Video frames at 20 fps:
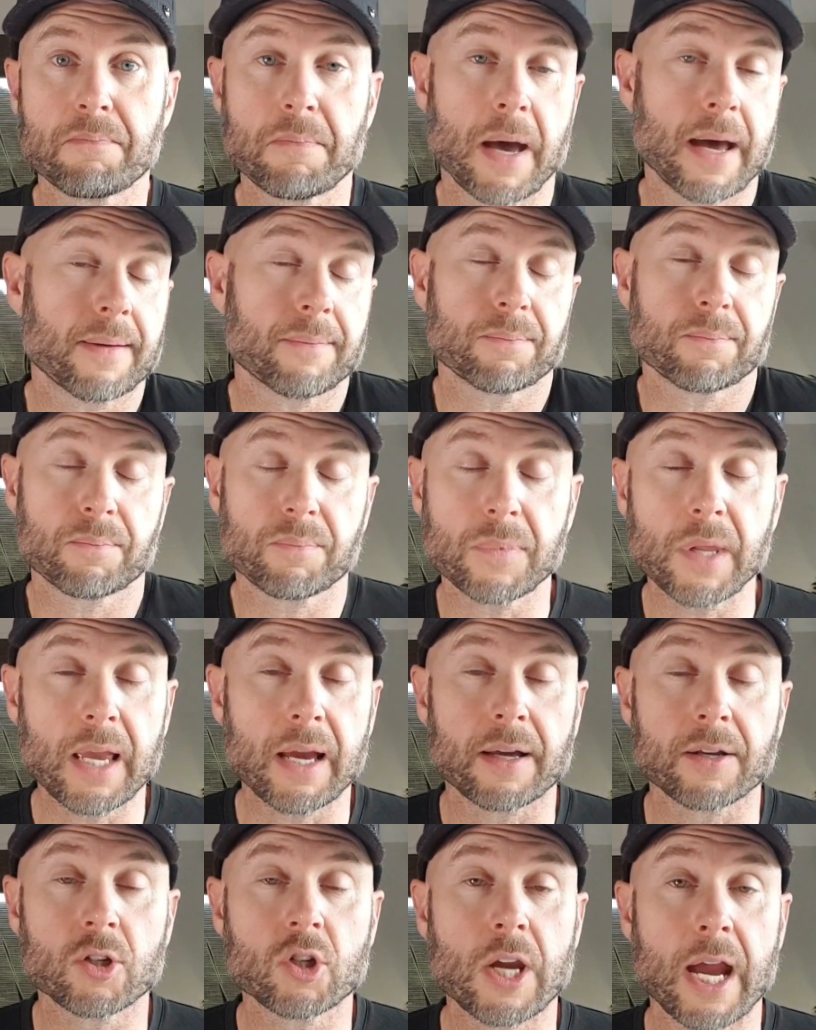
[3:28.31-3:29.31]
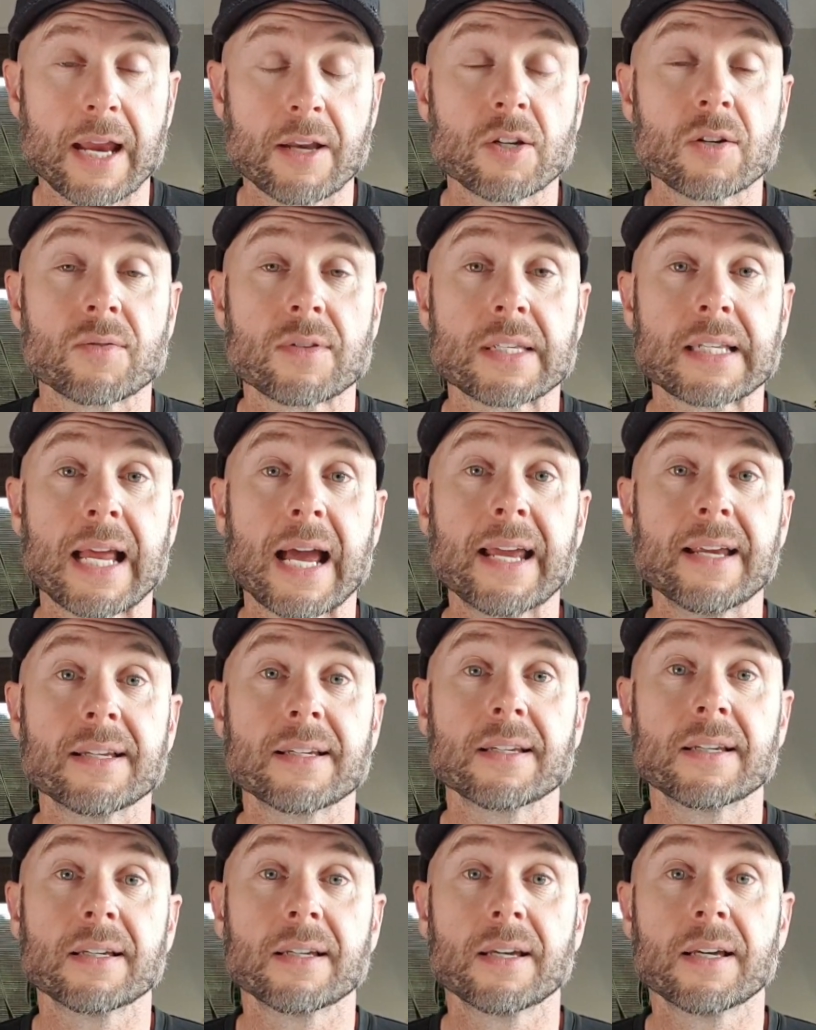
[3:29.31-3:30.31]
But yeah, change of state
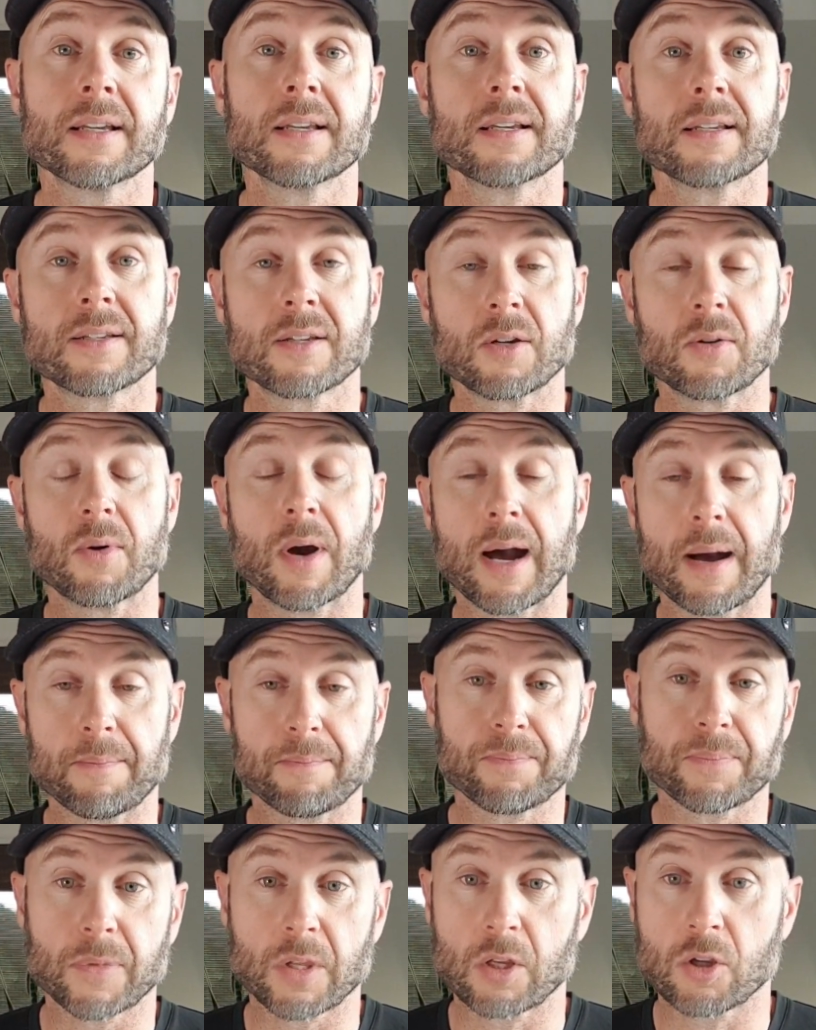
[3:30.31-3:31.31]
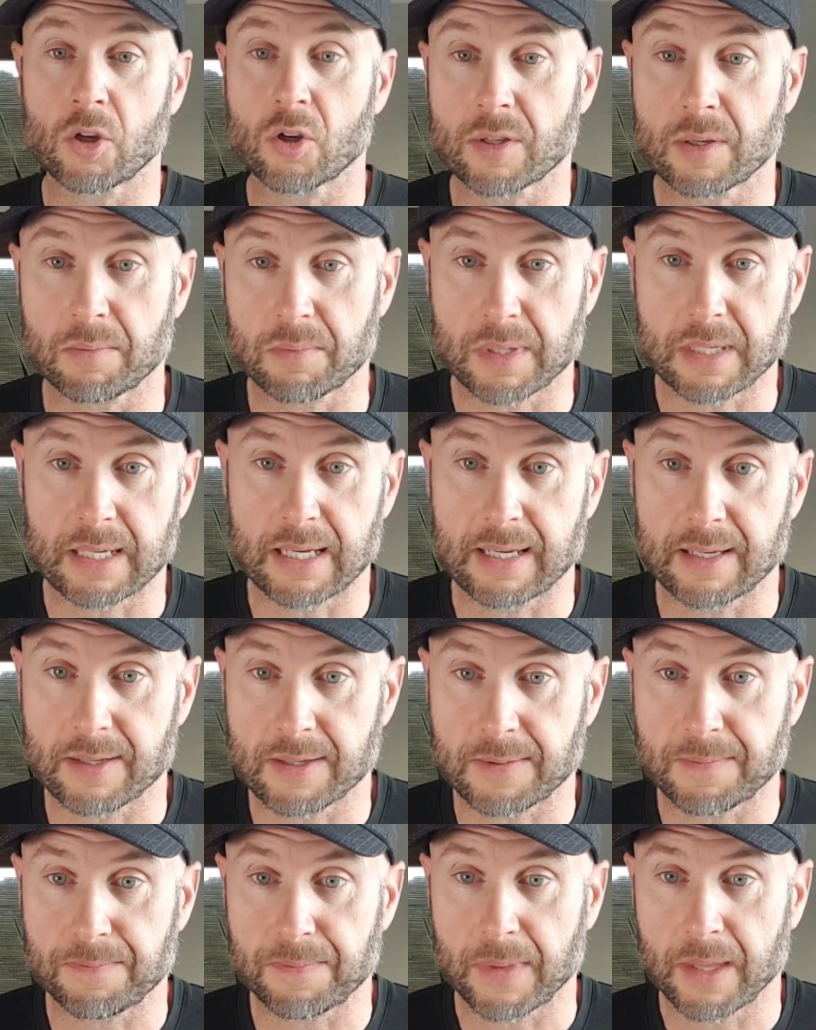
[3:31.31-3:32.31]
to use some
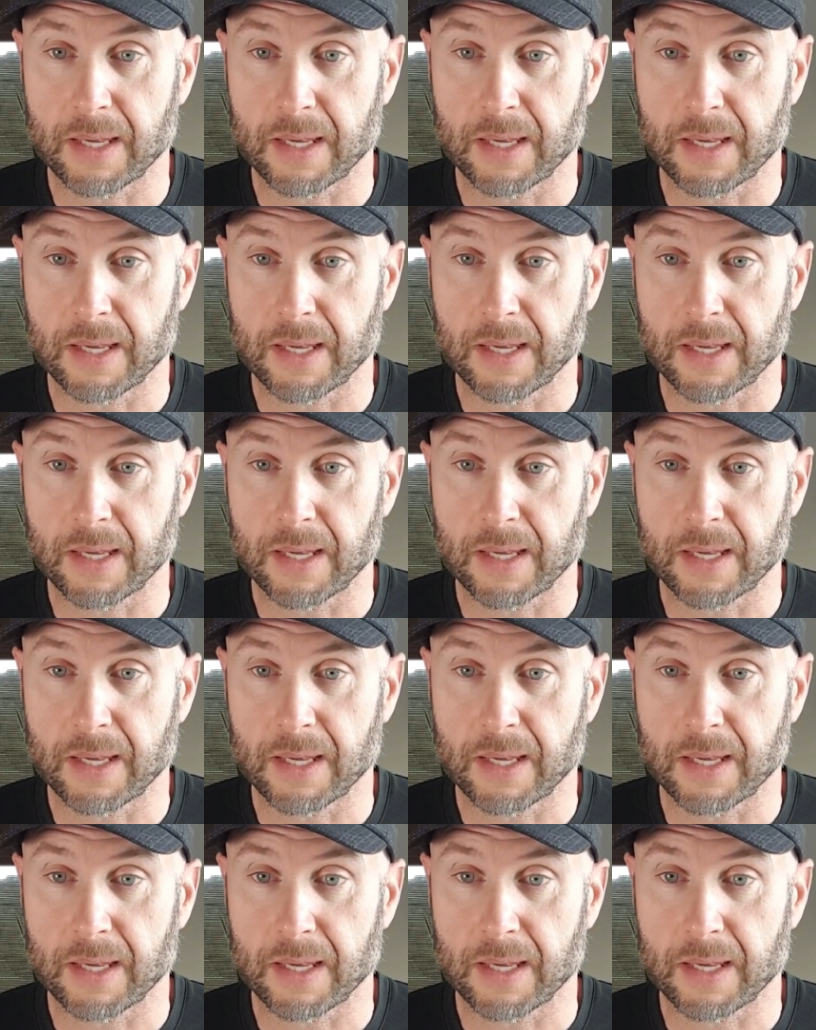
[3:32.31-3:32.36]
stairs.